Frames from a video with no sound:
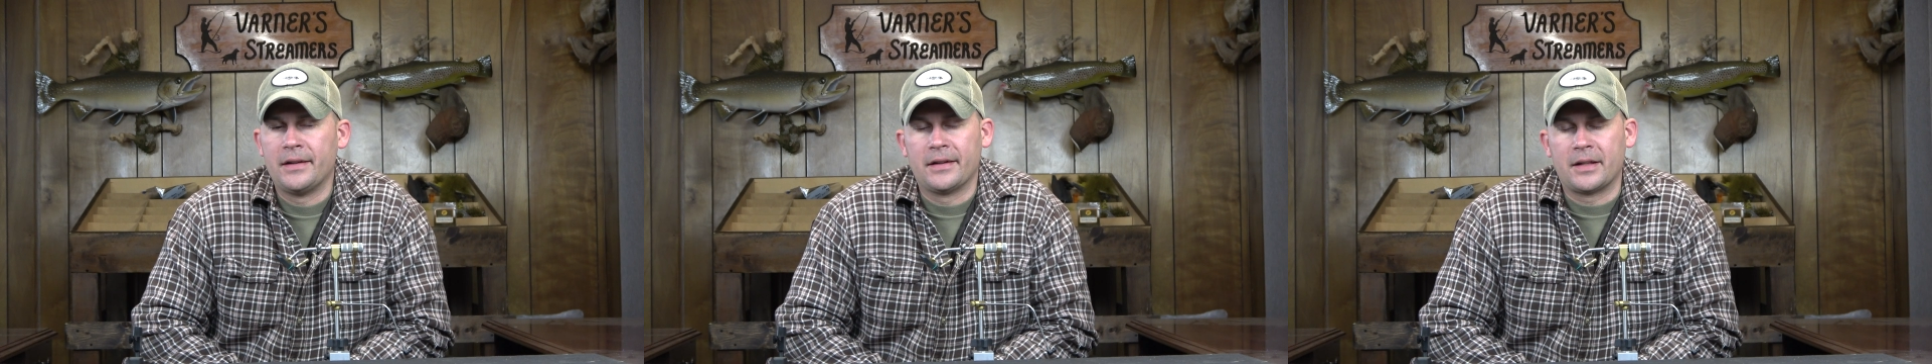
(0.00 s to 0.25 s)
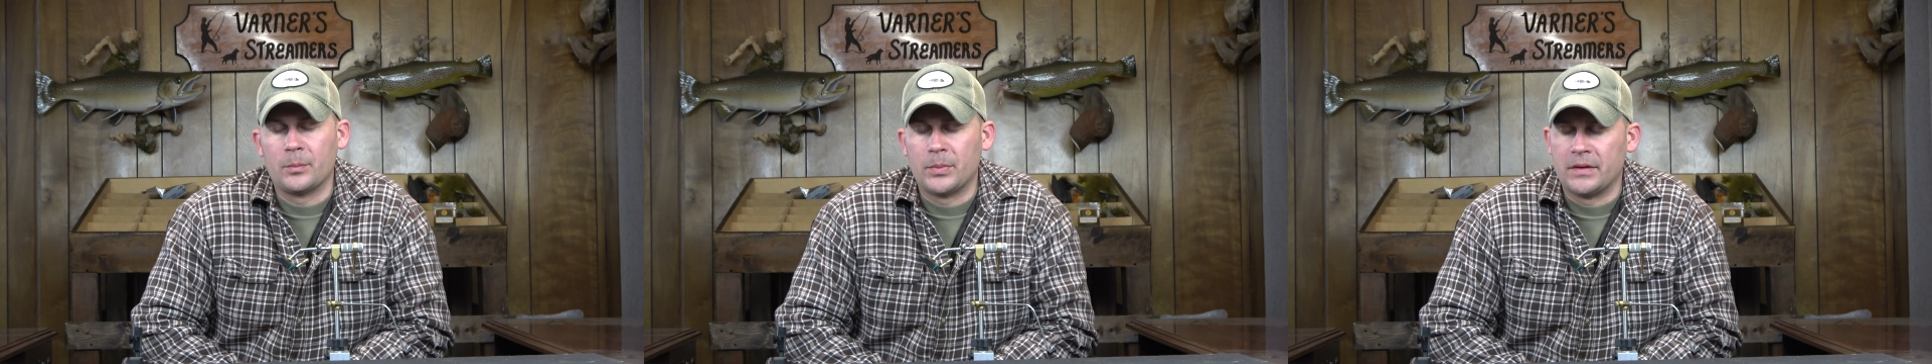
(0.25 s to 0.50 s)

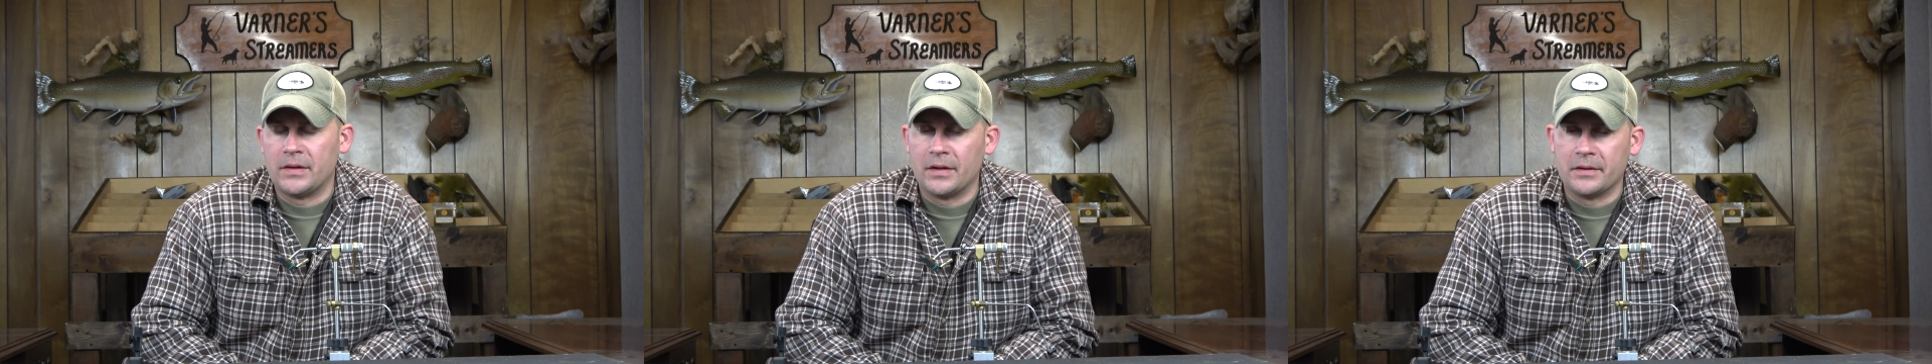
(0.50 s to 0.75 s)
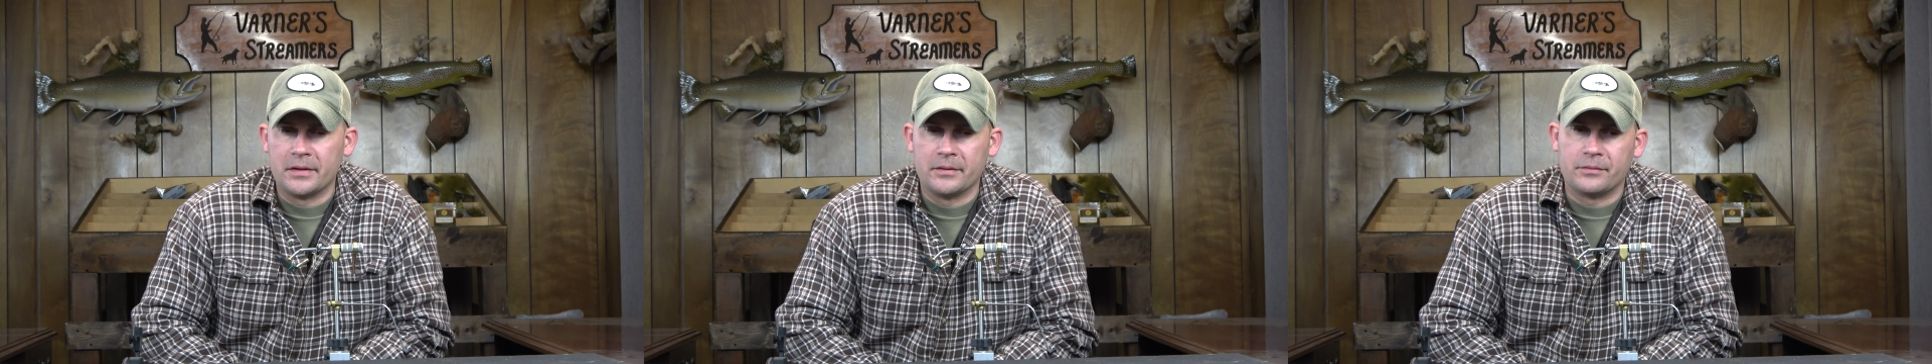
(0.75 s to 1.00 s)
It can be
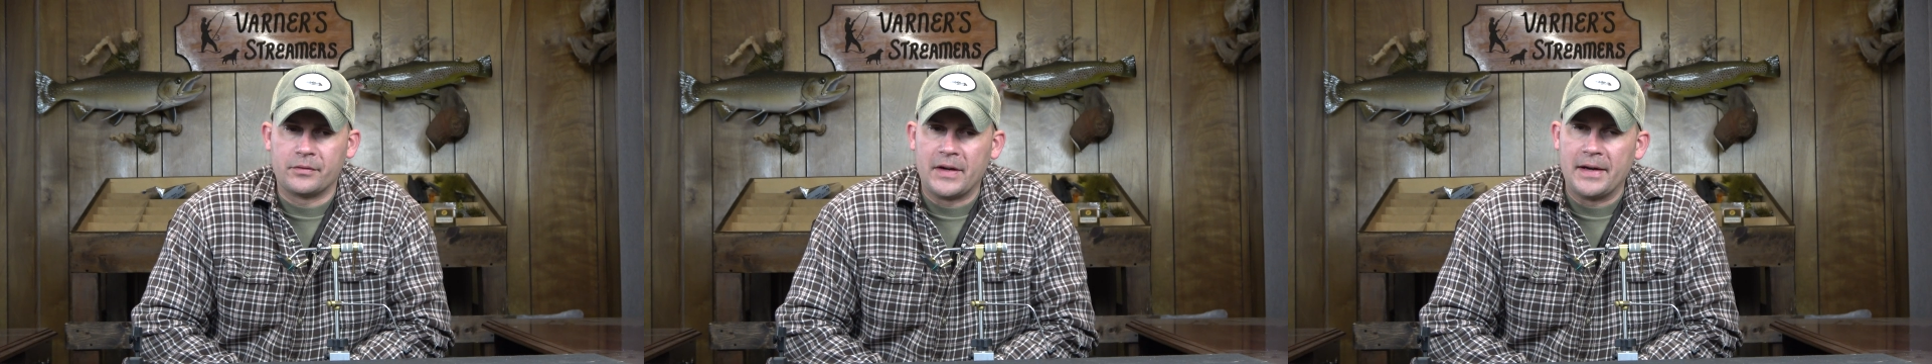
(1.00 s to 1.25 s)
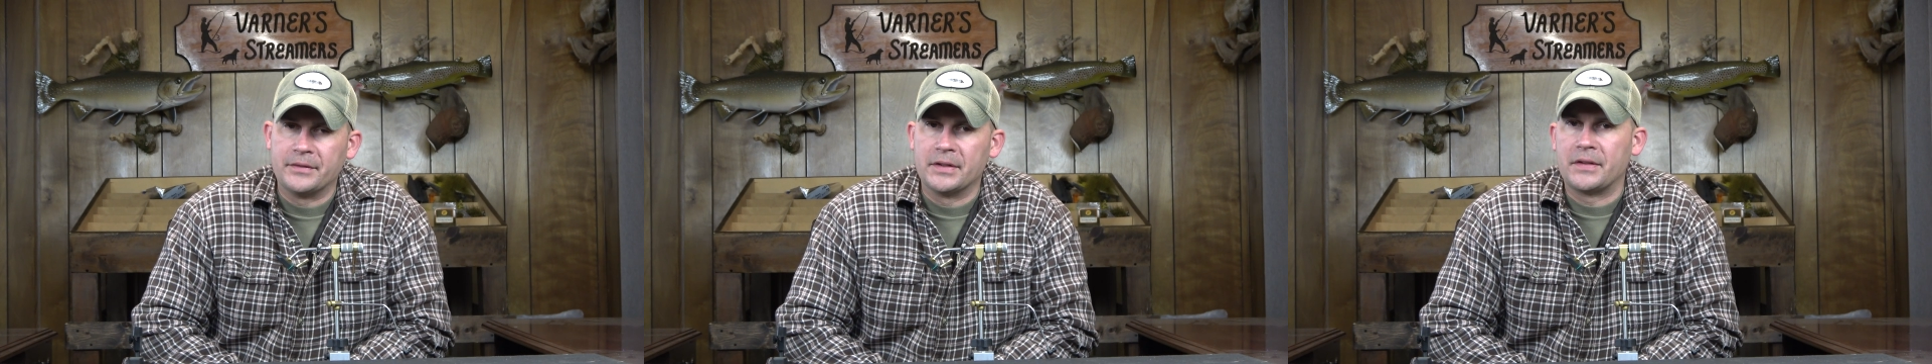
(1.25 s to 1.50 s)
done in
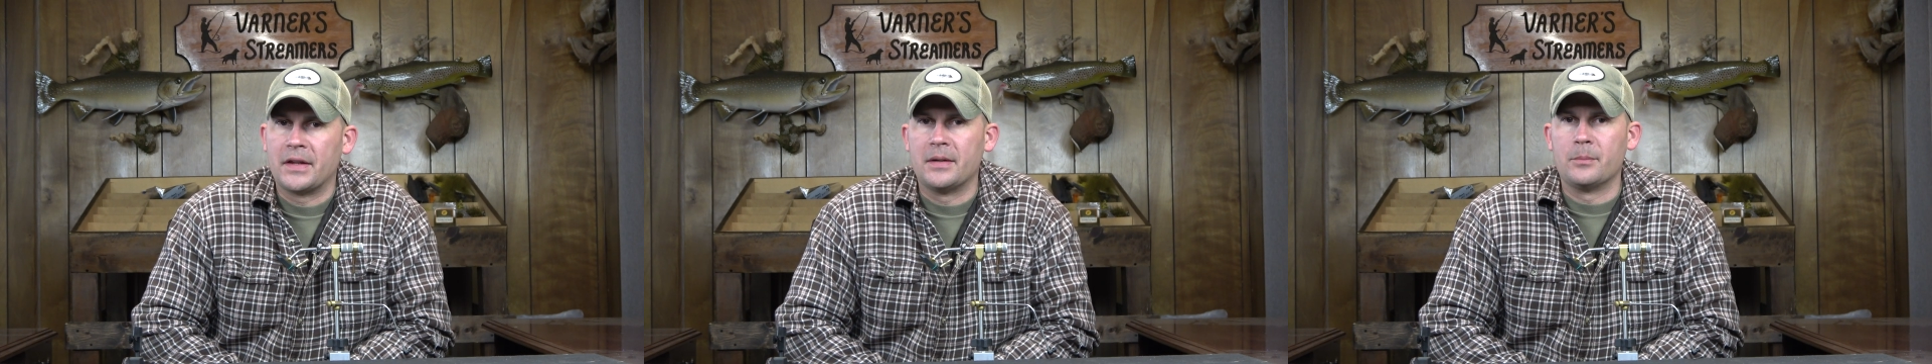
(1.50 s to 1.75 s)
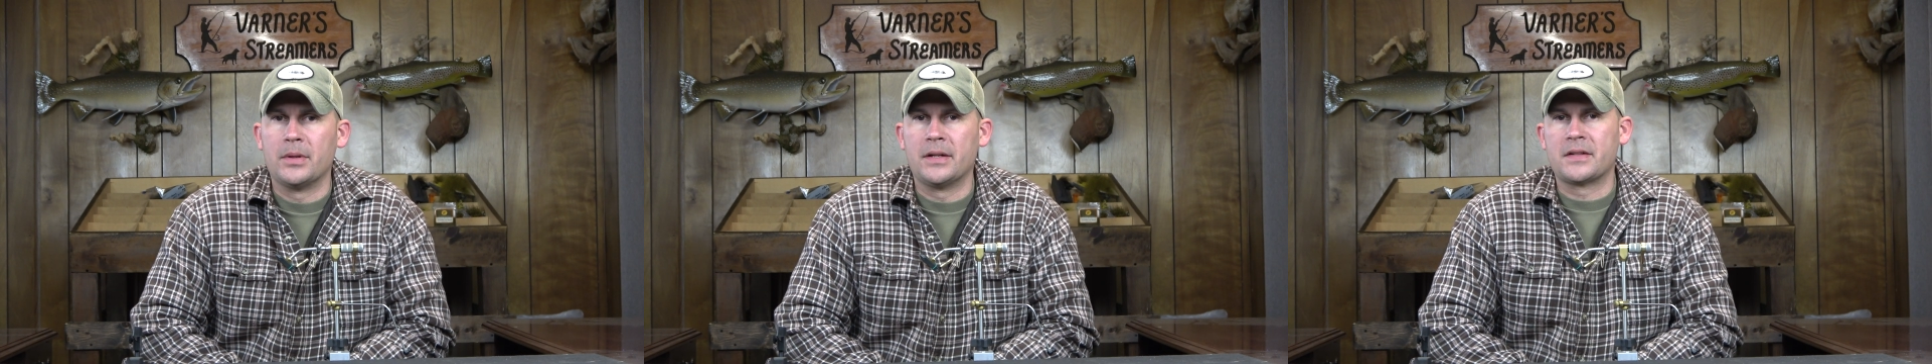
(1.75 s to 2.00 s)
5 to
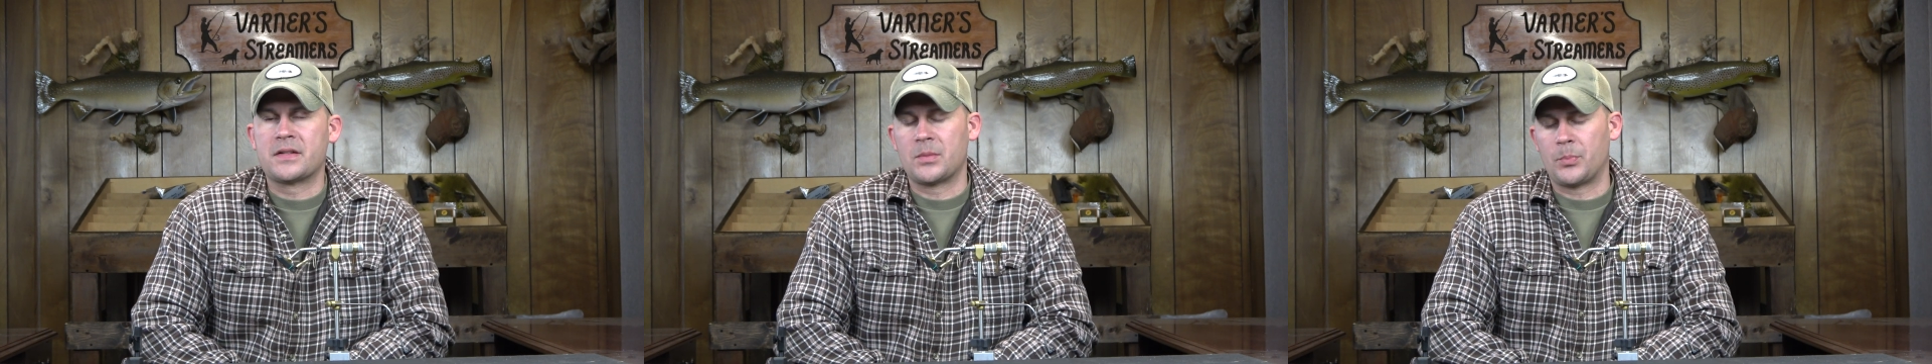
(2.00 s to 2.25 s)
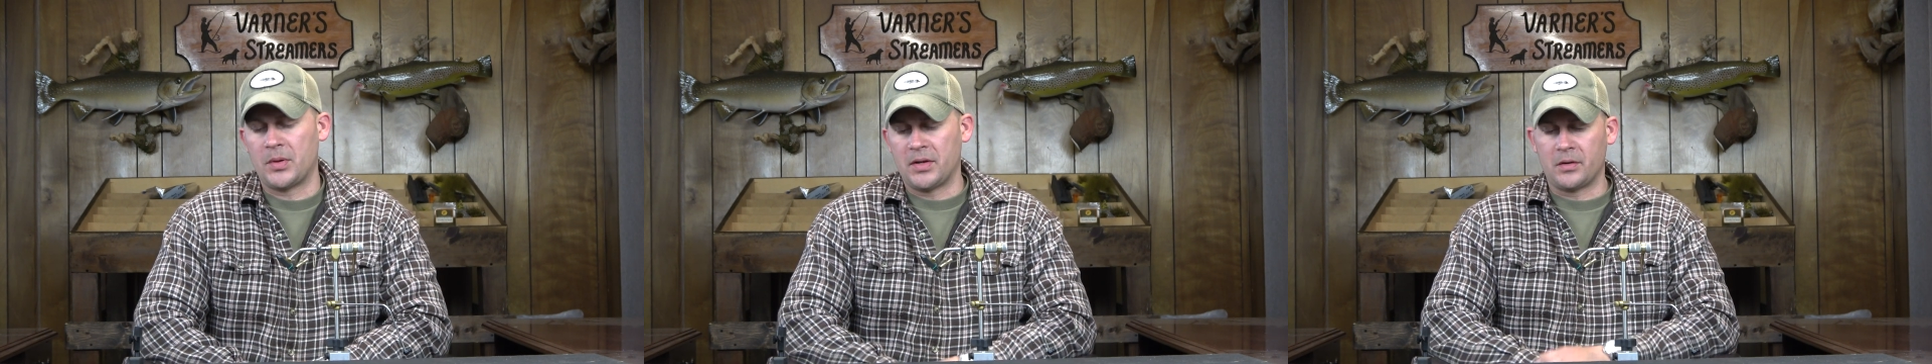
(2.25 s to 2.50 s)
10 minutes
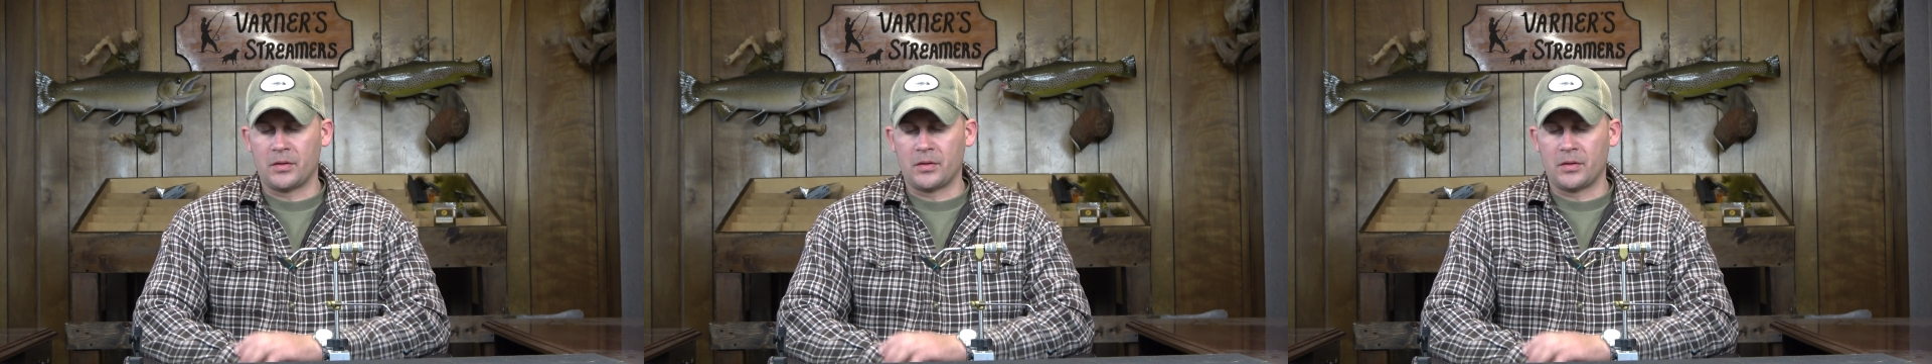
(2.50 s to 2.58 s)
depending